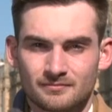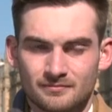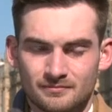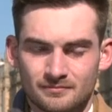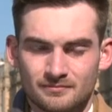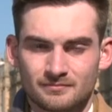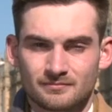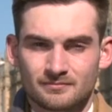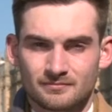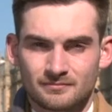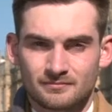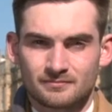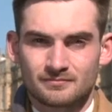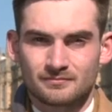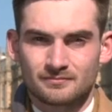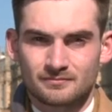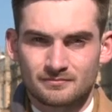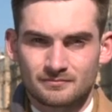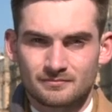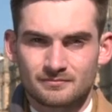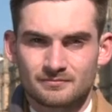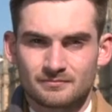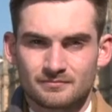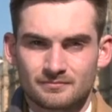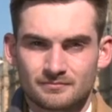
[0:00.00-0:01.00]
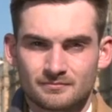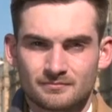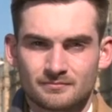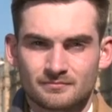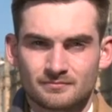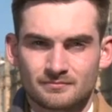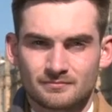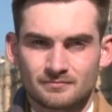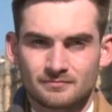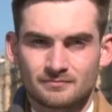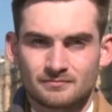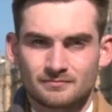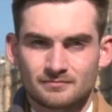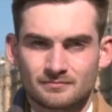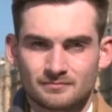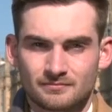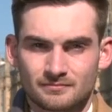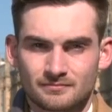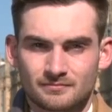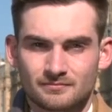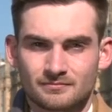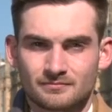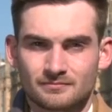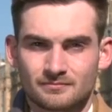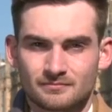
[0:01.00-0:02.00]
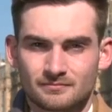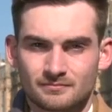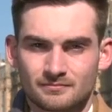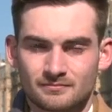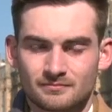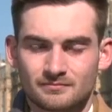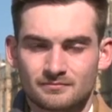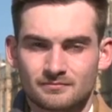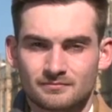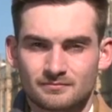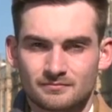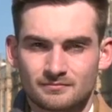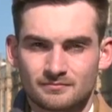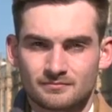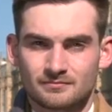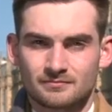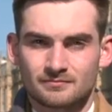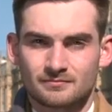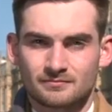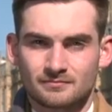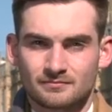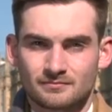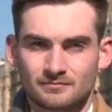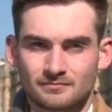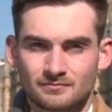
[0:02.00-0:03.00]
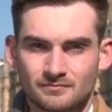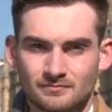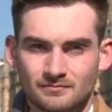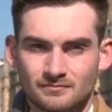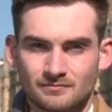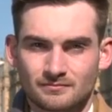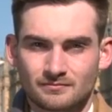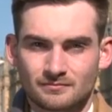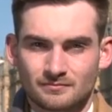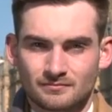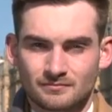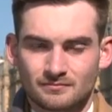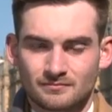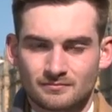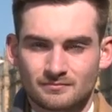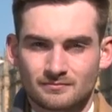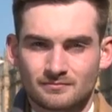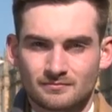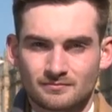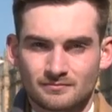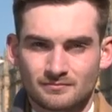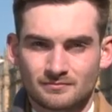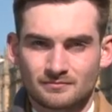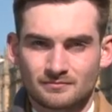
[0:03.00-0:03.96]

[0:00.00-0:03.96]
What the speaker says: This person isn't speaking.